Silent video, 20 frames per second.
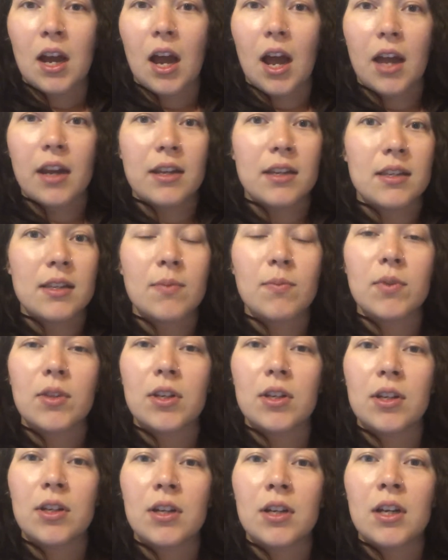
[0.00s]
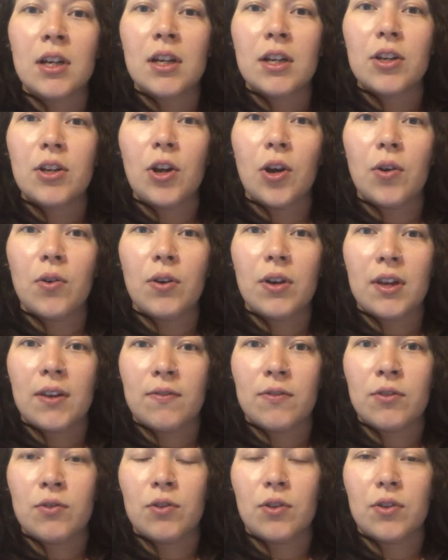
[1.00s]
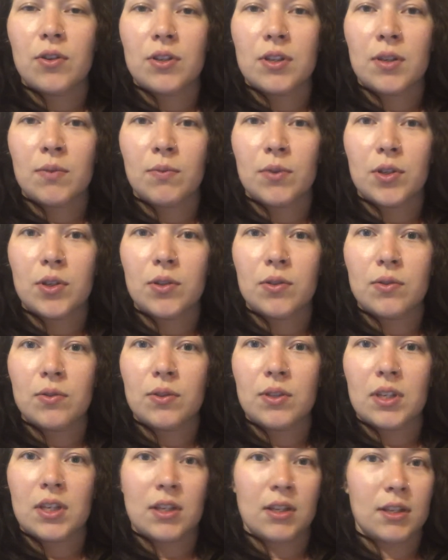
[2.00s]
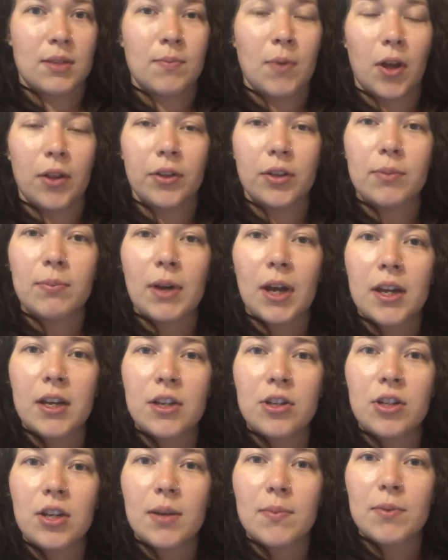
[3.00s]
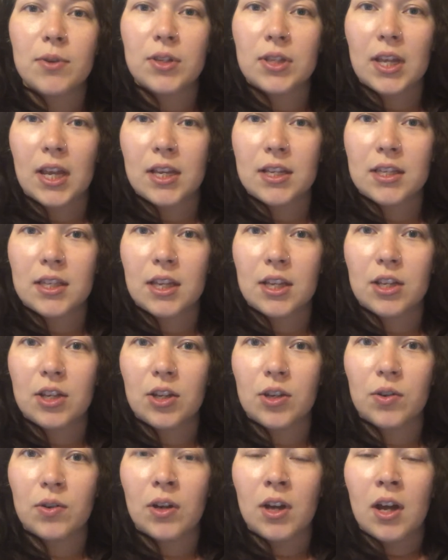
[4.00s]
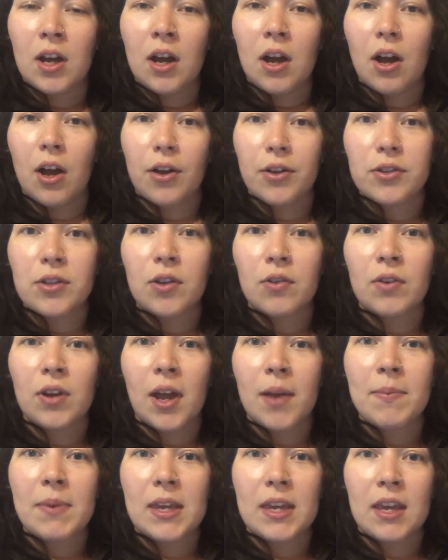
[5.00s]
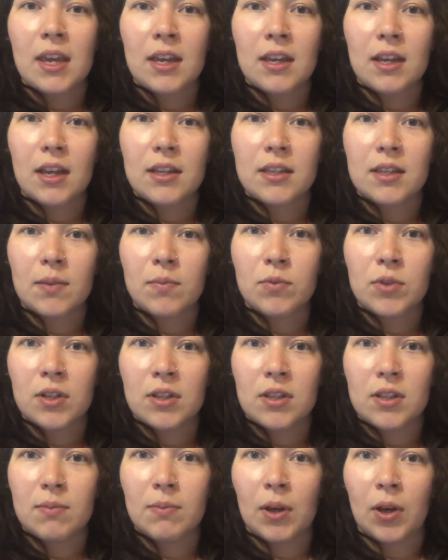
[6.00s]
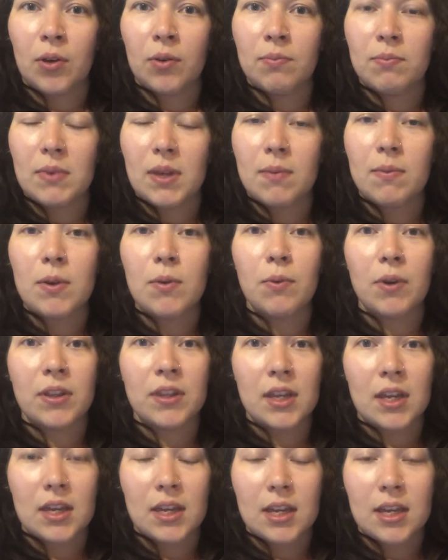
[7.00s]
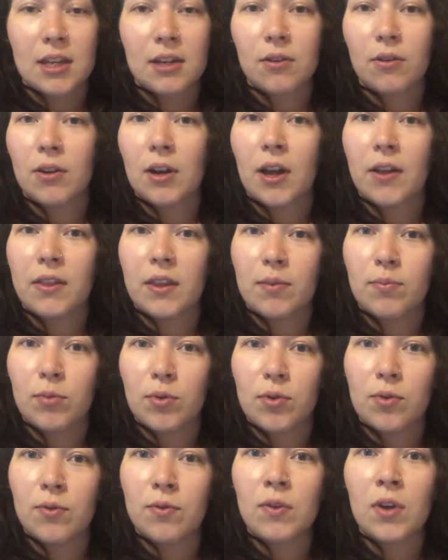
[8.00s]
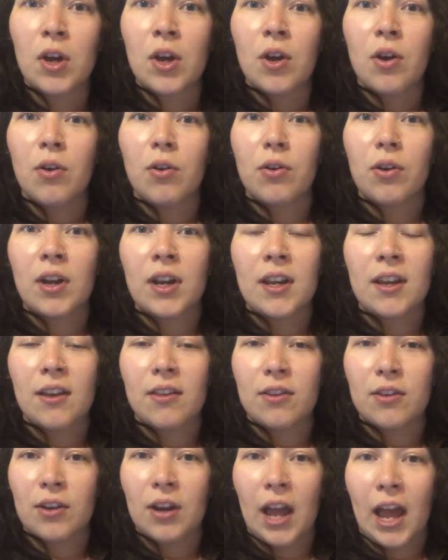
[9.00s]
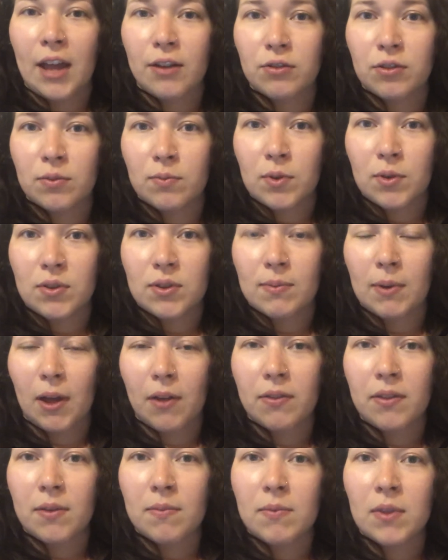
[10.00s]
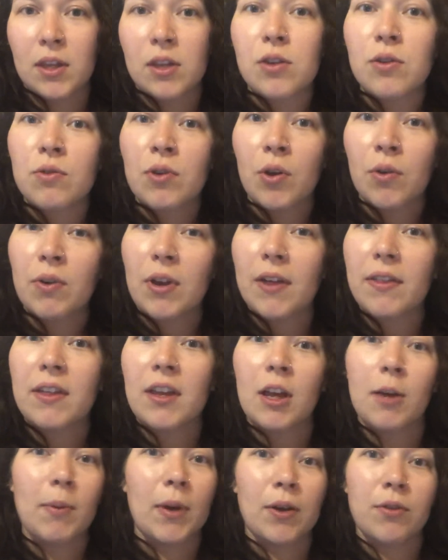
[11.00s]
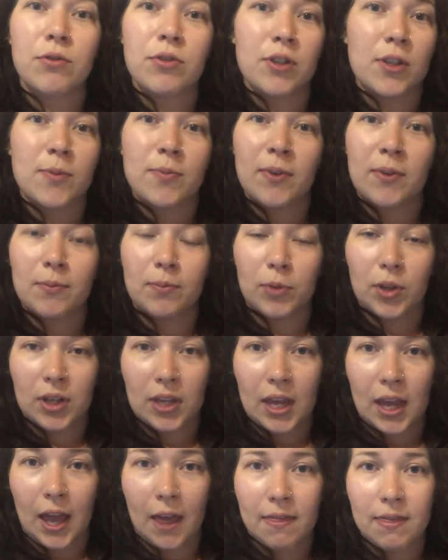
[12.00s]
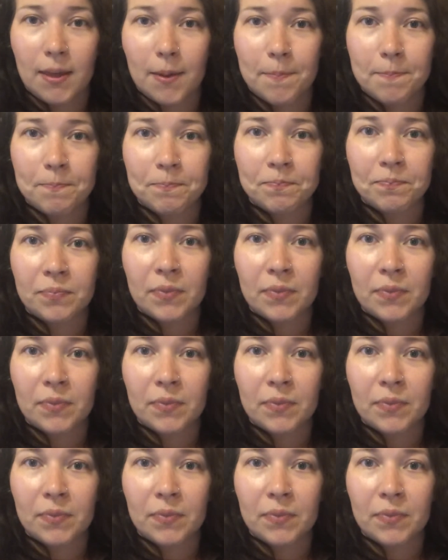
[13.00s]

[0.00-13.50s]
On a similar note, if you notice someone who is in a smaller body shape or size than you, also not making assumptions about maybe what they eat or how they move or any other attributes about them that you know nothing about just from looking at them.